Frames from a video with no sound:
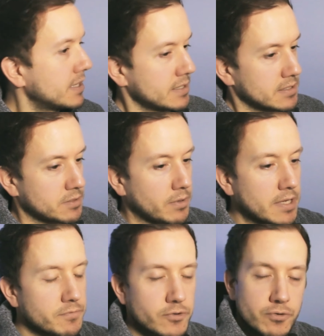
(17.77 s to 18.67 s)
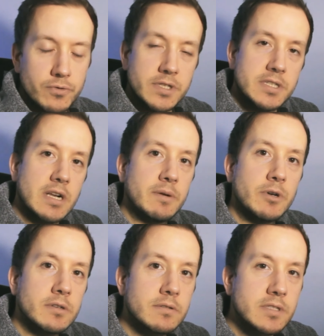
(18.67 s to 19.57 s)
So I have two
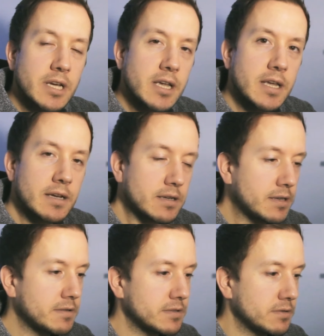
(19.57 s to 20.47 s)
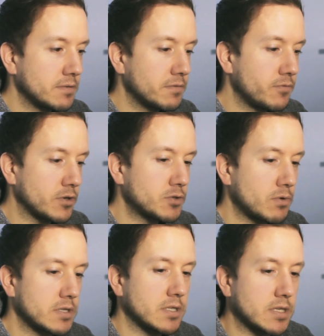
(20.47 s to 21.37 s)
disclaimers to say here. The first
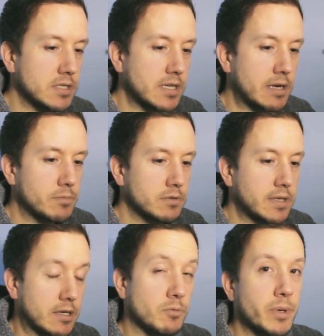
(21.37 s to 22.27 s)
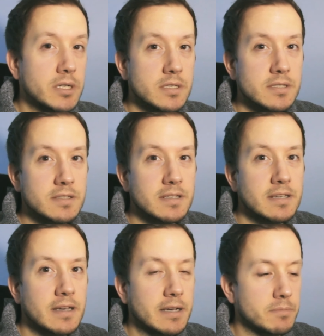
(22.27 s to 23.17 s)
one is I'm not a comp artist,
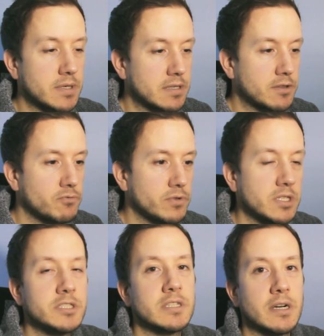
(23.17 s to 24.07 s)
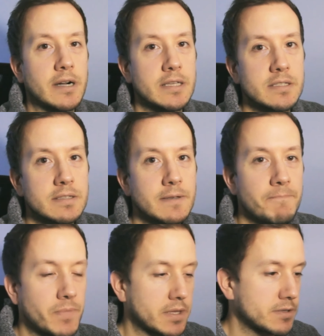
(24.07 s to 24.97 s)
I'm a 3D generalist.
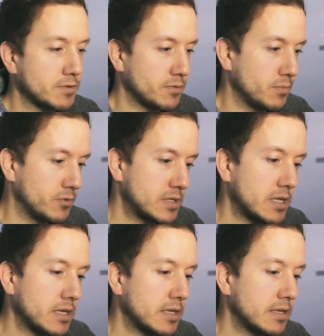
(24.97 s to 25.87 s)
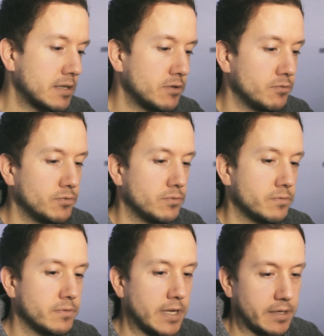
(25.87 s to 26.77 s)
So mostly you
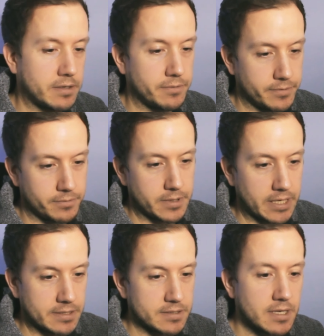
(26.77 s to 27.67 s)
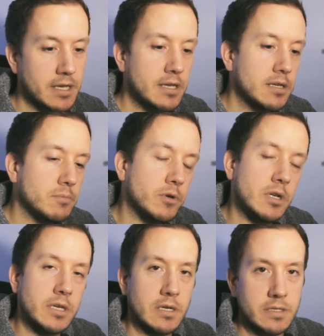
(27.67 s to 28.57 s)
do, like, you know guys,
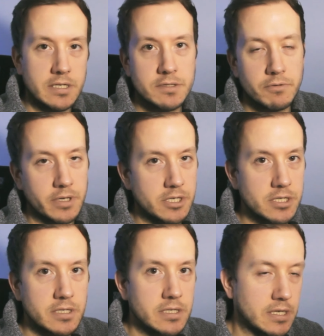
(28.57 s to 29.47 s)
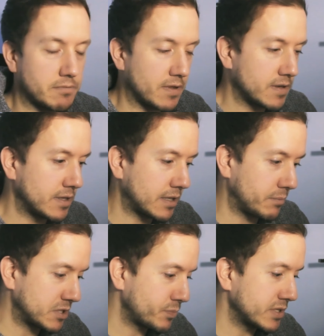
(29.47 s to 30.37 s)
modeling, texturing, shading, everything.
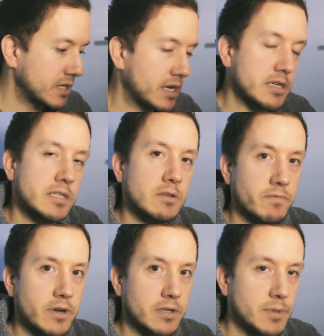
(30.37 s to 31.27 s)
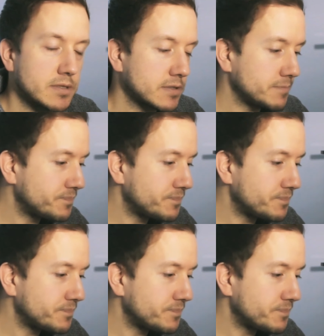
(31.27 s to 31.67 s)
I'm specialized in environments.